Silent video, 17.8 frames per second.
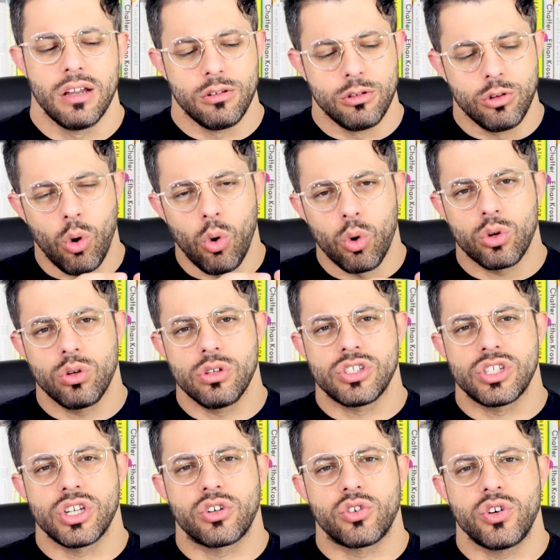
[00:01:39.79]

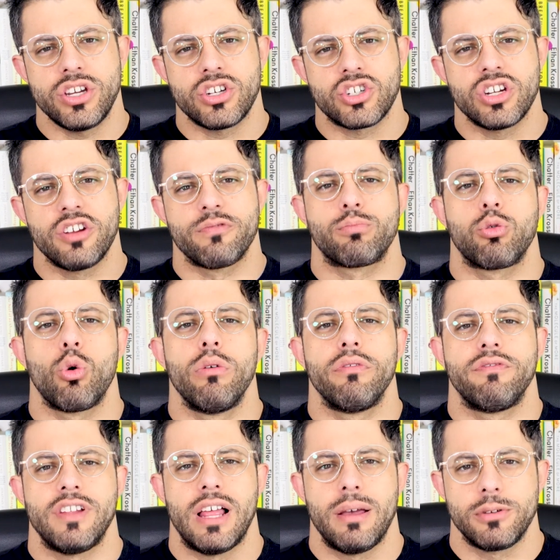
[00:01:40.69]
local secretion of
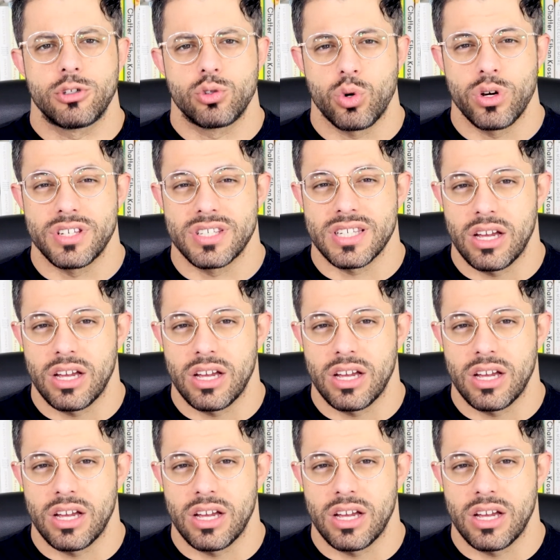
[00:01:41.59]
pro-inflammatory